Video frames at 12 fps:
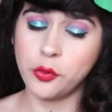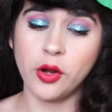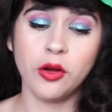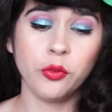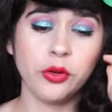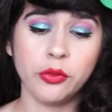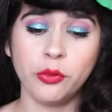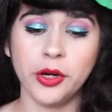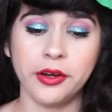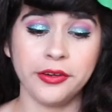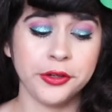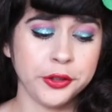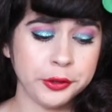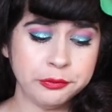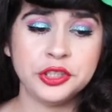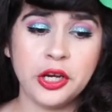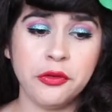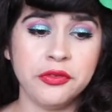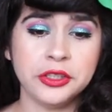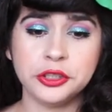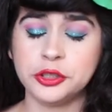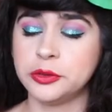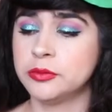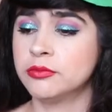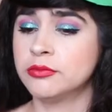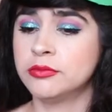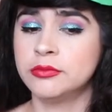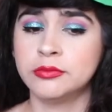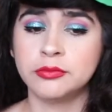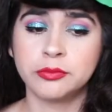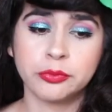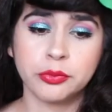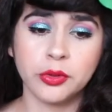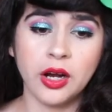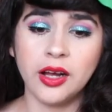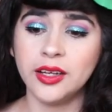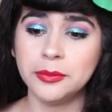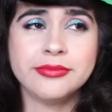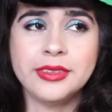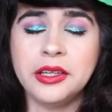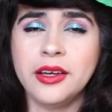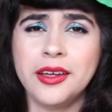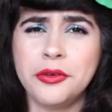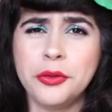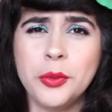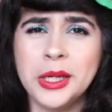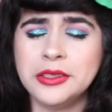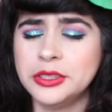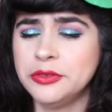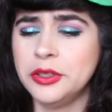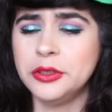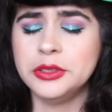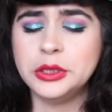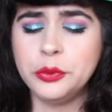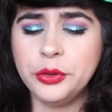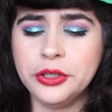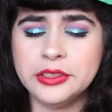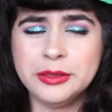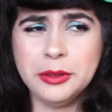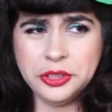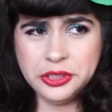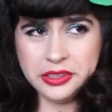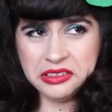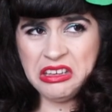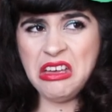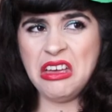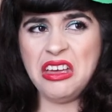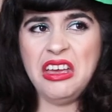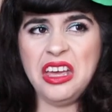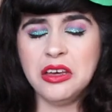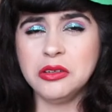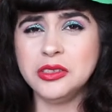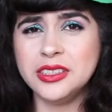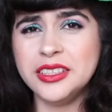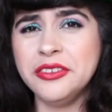wrong with wearing your shellfish bra. I, I don't know why I just felt a little weird, especially angles and